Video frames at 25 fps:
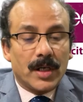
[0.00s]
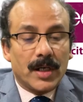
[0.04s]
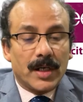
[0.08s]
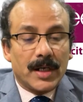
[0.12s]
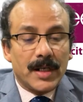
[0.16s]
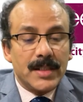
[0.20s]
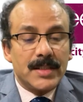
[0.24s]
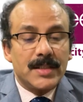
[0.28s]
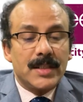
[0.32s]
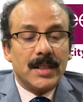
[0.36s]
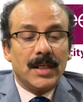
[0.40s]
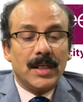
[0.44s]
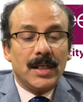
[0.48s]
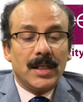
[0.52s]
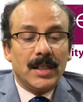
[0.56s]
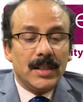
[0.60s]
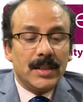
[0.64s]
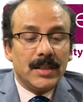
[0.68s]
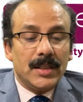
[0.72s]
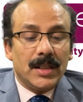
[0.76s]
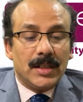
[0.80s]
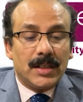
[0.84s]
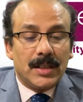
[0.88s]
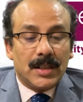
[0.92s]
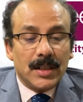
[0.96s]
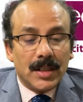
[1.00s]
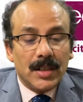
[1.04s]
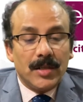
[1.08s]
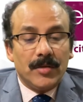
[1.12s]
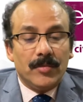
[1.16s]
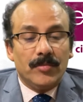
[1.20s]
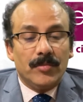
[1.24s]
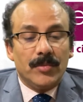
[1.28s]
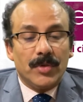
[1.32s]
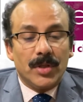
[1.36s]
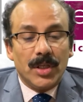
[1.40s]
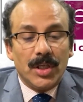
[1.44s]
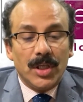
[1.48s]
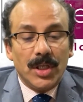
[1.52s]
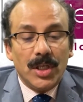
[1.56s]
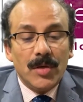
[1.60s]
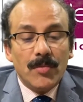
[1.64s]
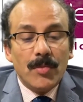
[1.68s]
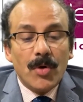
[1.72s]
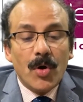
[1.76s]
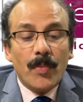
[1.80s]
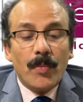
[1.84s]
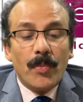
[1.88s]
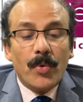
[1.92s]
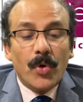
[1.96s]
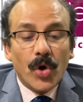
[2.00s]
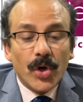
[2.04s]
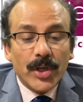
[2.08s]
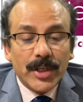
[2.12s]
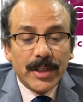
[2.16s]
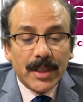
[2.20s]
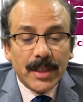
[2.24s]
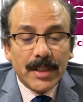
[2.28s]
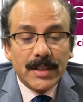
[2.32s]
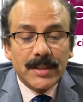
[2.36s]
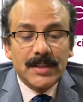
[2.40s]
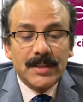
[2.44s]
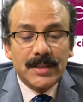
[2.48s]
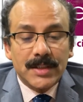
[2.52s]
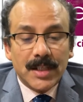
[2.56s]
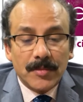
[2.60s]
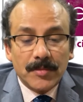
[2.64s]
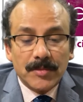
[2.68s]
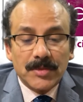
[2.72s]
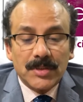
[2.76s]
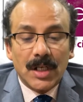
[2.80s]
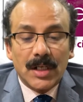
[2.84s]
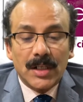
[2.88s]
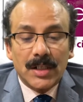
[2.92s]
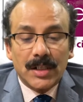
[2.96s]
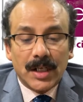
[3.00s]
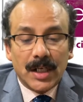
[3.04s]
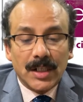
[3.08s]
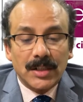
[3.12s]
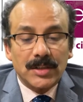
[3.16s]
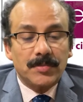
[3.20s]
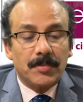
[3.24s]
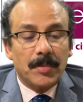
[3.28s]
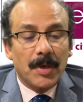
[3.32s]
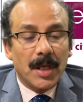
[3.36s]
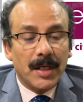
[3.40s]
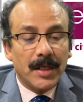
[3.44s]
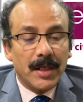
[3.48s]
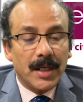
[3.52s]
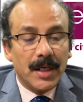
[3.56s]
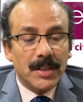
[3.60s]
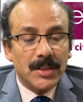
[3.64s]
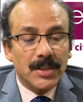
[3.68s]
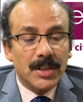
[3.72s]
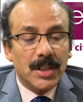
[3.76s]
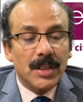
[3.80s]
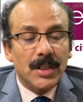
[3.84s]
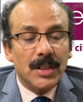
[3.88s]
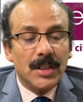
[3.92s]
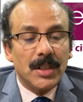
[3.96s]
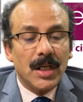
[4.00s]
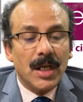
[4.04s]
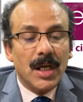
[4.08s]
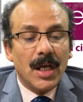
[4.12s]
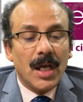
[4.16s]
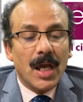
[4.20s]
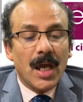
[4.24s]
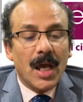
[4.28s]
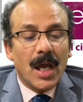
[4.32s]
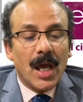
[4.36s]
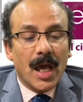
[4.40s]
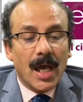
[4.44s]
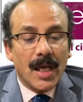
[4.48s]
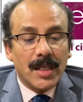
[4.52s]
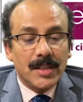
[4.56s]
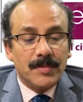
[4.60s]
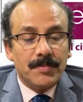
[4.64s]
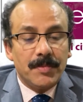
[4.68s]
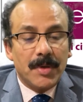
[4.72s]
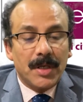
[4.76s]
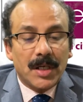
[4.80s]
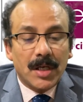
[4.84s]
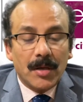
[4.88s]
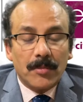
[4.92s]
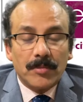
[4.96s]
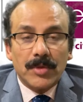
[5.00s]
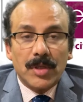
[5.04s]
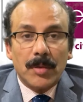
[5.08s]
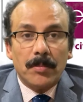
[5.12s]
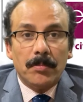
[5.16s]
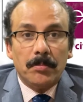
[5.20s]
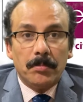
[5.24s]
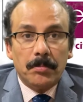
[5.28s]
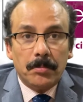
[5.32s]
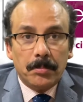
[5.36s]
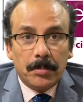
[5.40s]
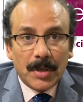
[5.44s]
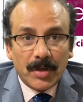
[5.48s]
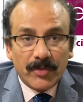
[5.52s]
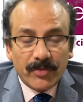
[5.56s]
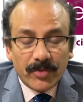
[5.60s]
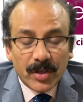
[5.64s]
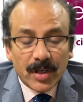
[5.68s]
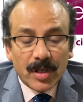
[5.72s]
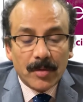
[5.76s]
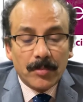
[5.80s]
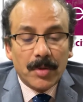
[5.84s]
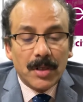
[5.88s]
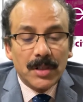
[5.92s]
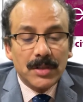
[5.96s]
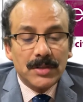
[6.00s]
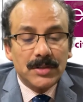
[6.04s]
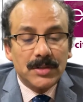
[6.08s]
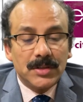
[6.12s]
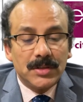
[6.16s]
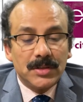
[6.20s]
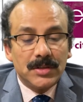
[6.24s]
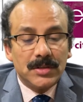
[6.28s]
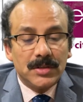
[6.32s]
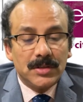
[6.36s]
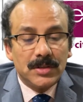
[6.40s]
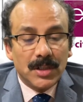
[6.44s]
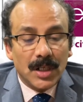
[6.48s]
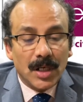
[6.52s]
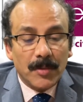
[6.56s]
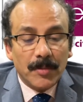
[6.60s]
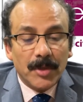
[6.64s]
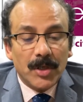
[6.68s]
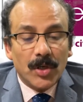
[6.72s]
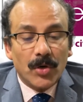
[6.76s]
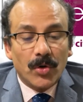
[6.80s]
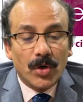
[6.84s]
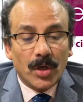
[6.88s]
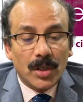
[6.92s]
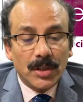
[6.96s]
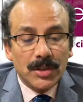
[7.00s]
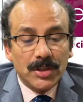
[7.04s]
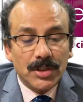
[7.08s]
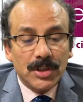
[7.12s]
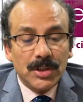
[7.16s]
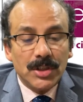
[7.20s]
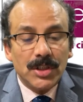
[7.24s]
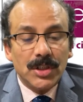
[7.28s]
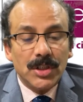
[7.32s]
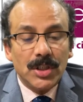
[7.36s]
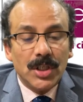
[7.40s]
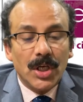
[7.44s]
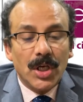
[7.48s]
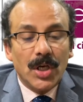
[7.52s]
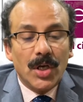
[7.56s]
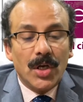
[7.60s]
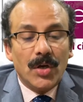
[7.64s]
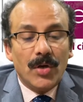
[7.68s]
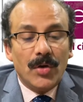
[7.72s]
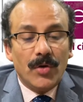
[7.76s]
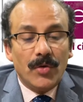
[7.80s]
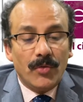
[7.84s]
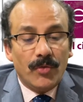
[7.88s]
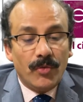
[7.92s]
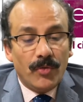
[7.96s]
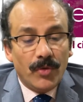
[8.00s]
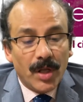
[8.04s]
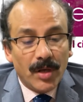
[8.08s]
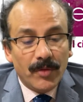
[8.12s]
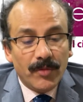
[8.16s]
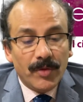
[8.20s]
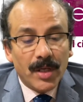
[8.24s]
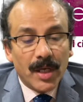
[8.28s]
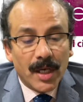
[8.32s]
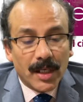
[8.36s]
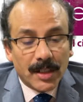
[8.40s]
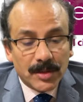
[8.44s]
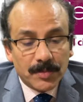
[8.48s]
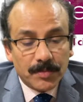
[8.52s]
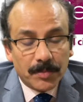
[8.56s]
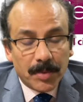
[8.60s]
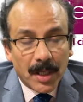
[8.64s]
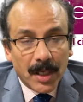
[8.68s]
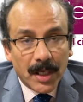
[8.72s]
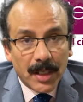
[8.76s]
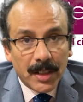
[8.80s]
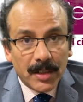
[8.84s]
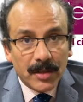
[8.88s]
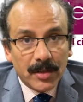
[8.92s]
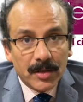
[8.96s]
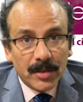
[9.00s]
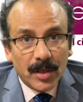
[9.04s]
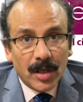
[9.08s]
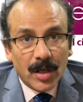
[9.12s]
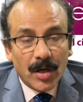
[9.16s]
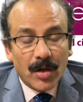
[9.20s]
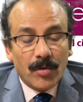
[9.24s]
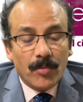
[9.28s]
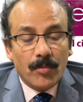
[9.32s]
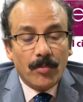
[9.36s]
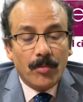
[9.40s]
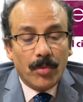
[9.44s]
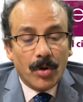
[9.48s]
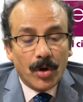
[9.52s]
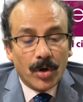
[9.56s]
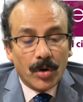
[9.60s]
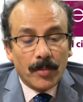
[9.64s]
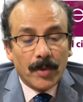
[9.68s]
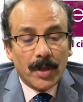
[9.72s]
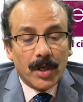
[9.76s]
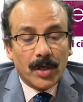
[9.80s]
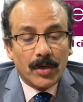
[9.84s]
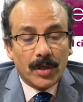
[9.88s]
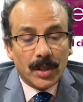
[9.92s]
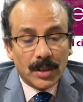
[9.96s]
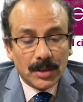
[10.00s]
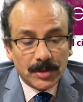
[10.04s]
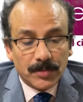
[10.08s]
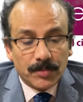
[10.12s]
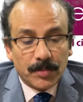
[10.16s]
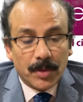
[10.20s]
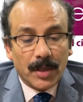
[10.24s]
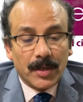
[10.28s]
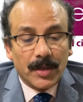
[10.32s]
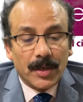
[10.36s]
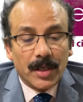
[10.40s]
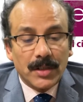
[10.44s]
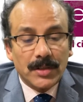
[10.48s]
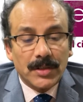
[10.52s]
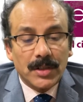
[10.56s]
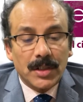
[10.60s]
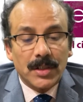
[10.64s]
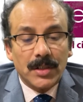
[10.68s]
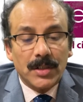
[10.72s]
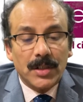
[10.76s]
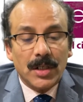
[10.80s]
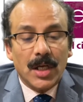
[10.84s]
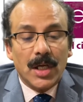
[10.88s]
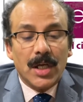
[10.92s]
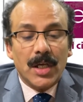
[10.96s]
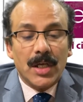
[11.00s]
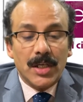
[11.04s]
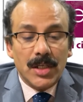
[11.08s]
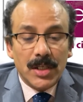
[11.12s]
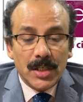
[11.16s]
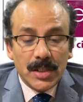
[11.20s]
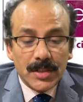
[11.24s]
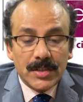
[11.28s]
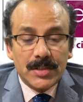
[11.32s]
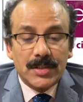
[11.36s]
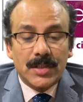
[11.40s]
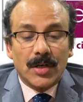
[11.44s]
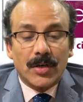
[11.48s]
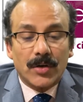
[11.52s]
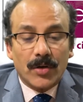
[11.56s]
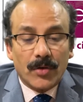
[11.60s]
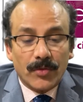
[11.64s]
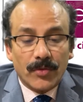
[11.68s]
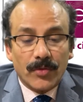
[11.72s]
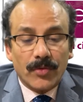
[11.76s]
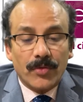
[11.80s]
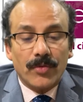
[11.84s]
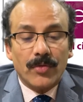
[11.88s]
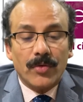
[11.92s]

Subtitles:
recently the term hematopoietic stem cell transplantation has become the preferable terminology when we explain bone marrow transplantation instead of